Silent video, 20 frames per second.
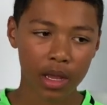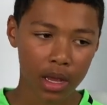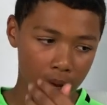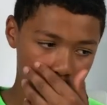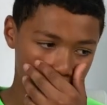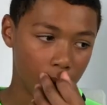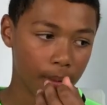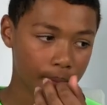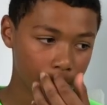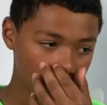
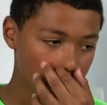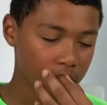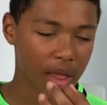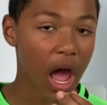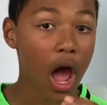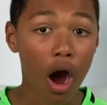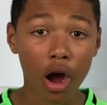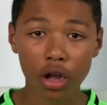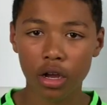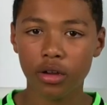But they
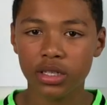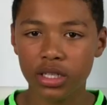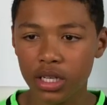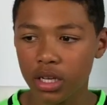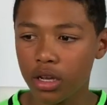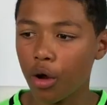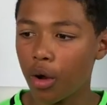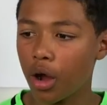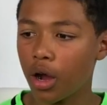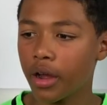are going to
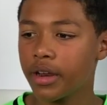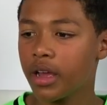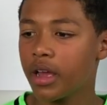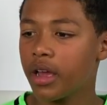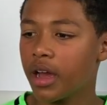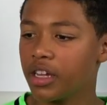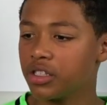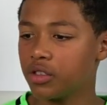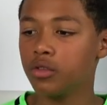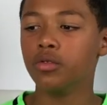go on
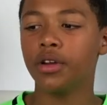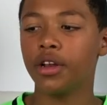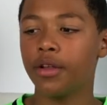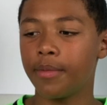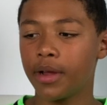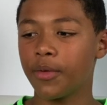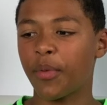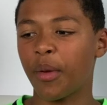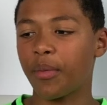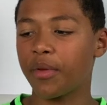and do really well
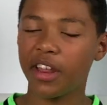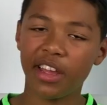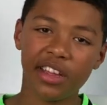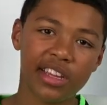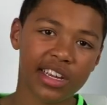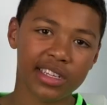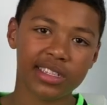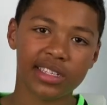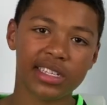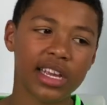in the Premier League. You
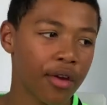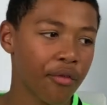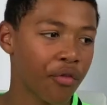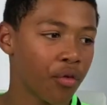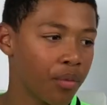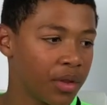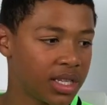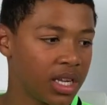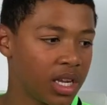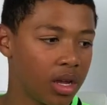can see it from
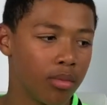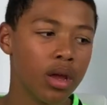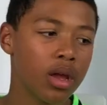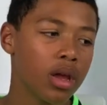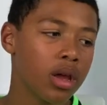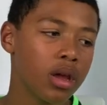the team.